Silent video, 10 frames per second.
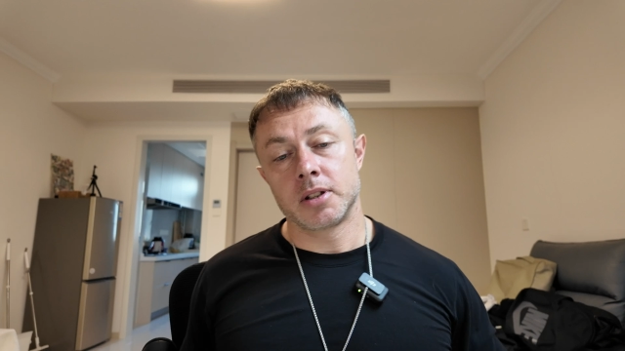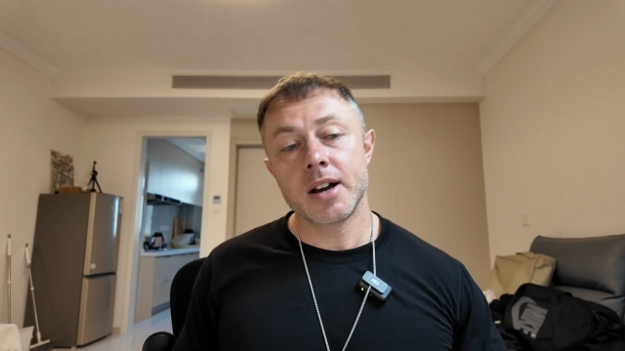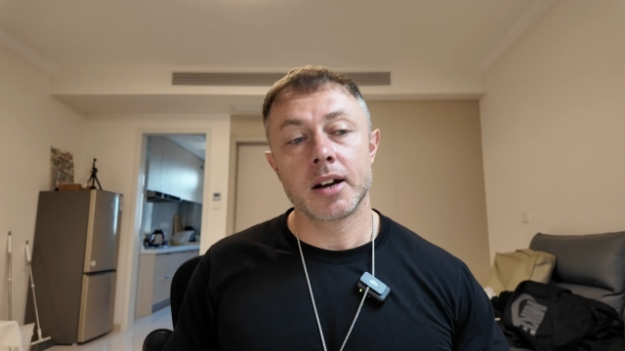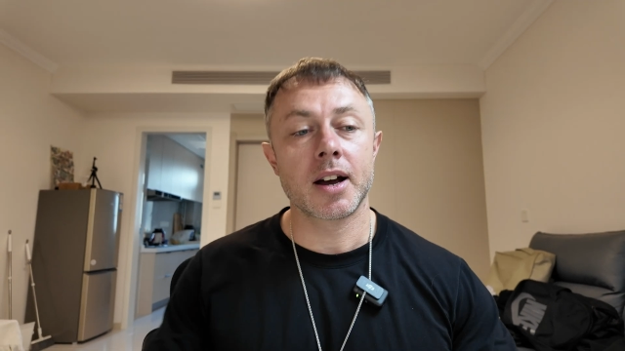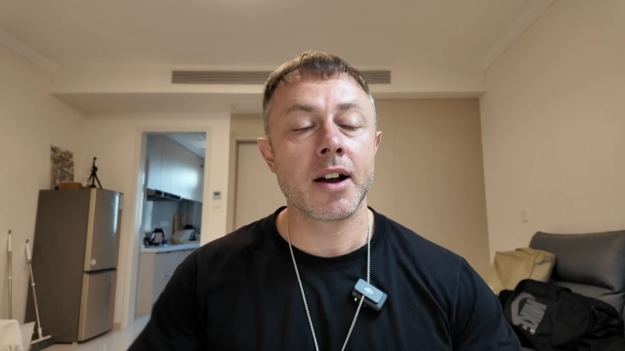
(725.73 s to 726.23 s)

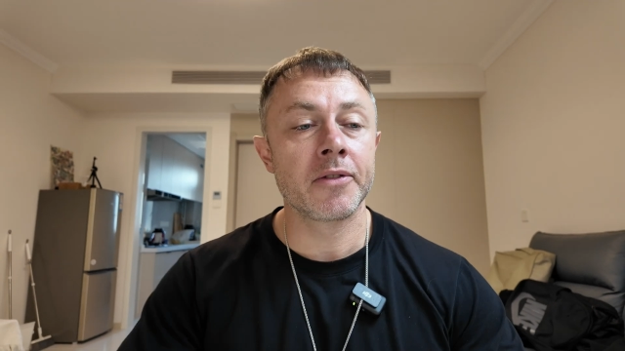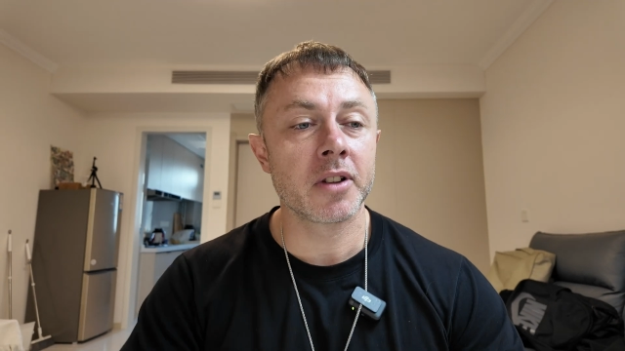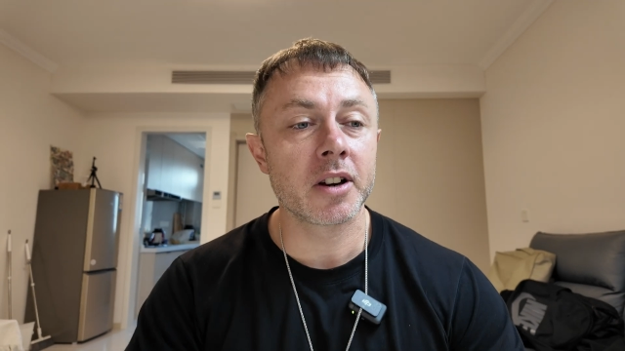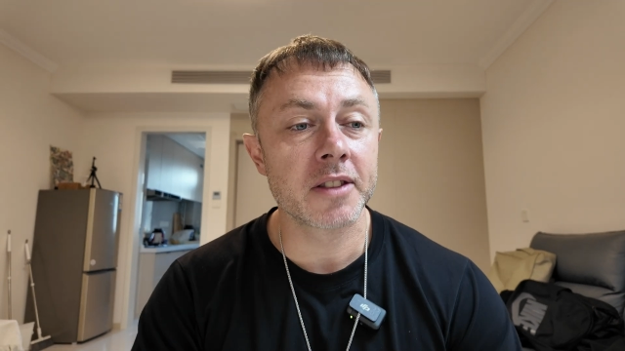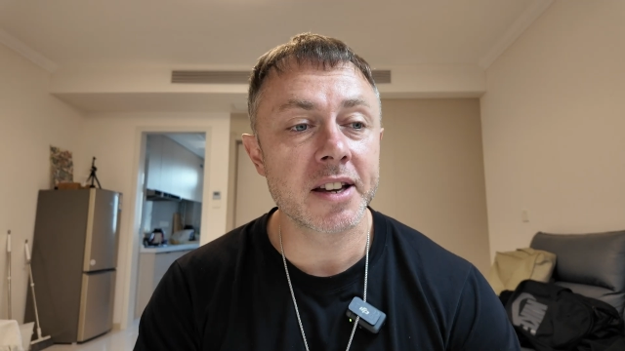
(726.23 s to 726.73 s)
yeah, I have a
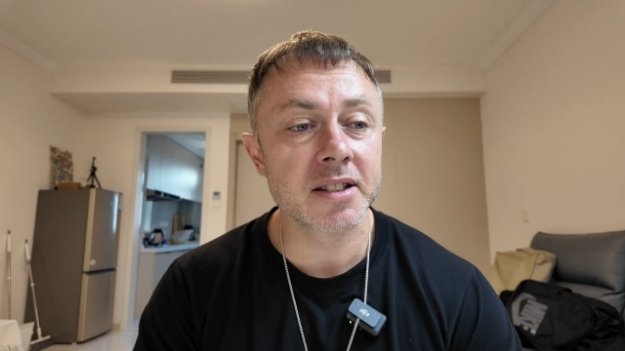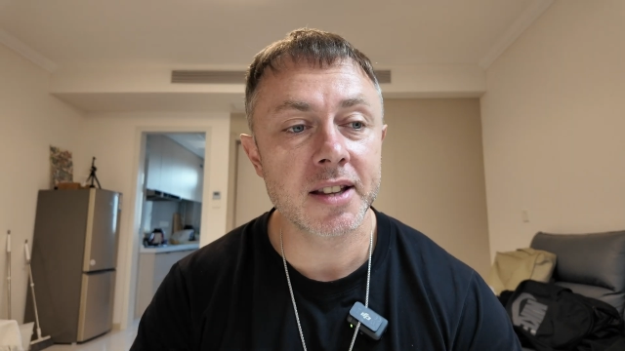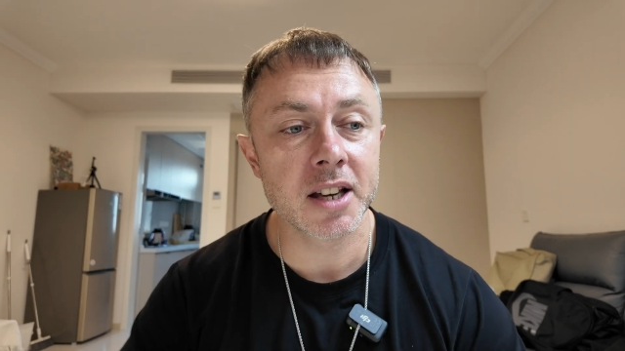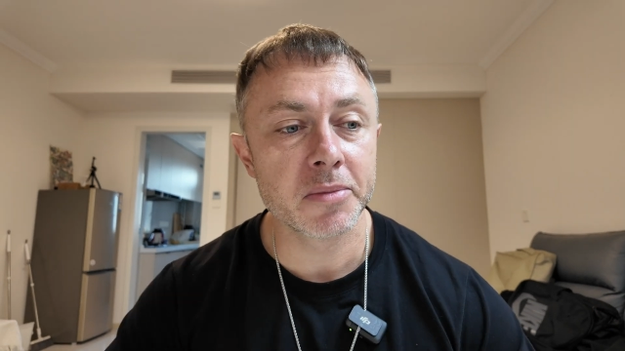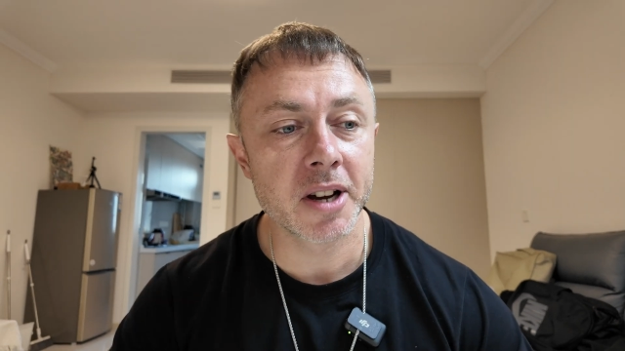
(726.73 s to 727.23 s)
lot of things to
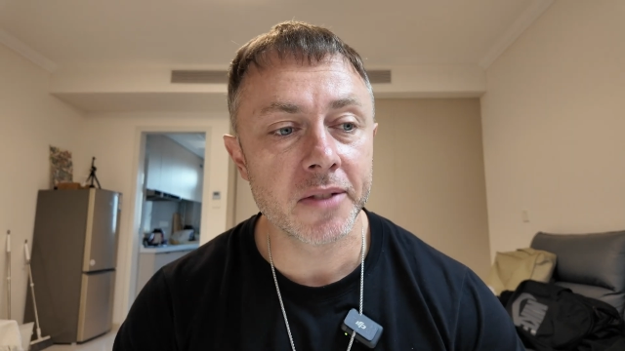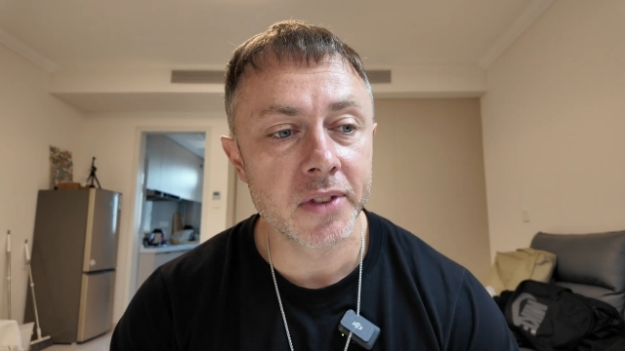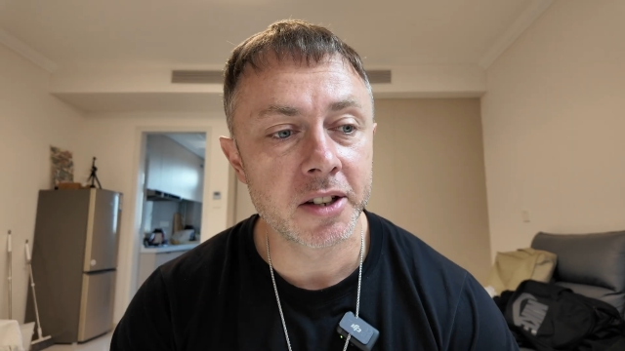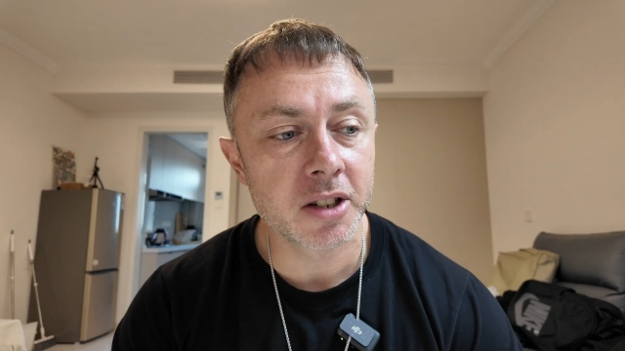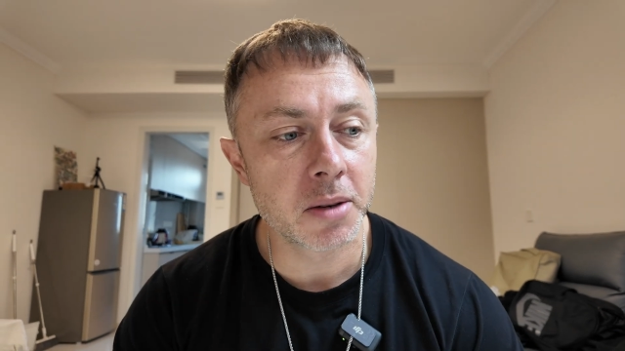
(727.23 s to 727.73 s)
think about
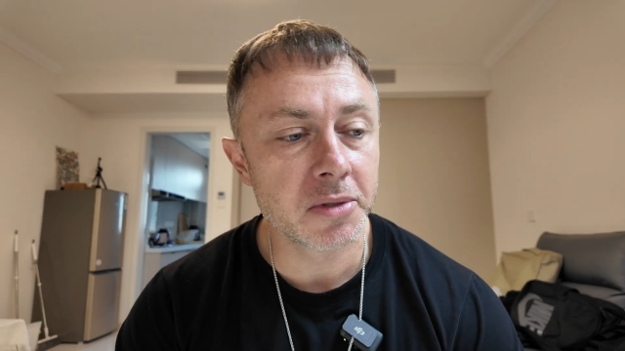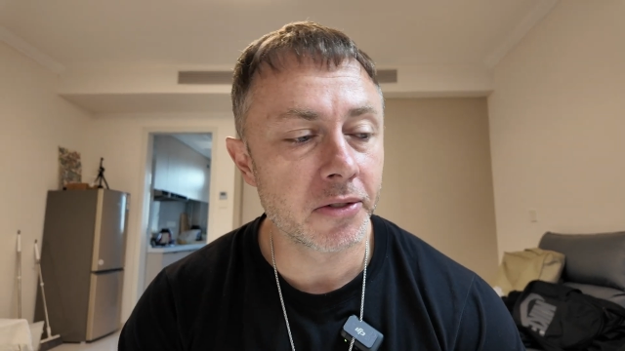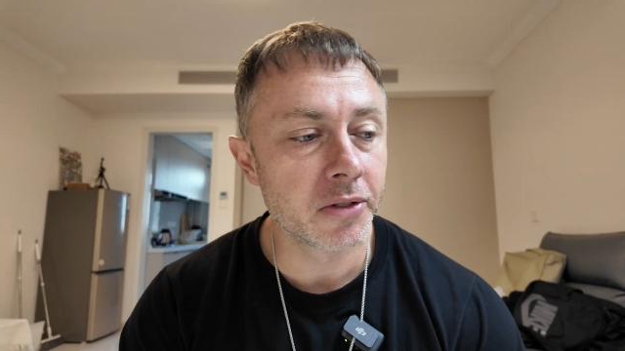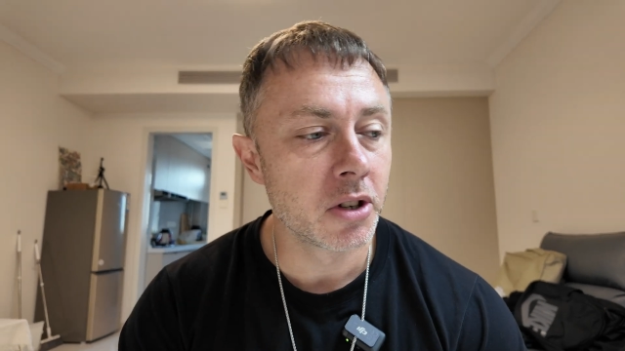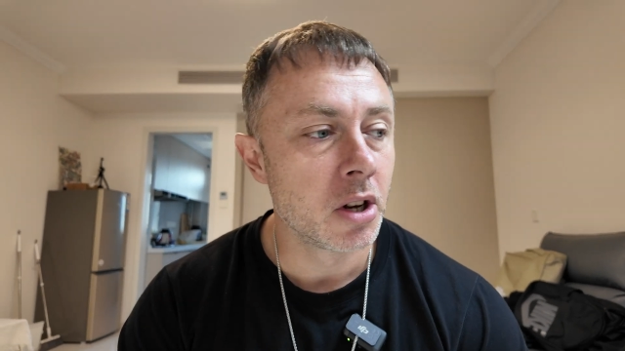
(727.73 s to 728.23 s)
in terms of,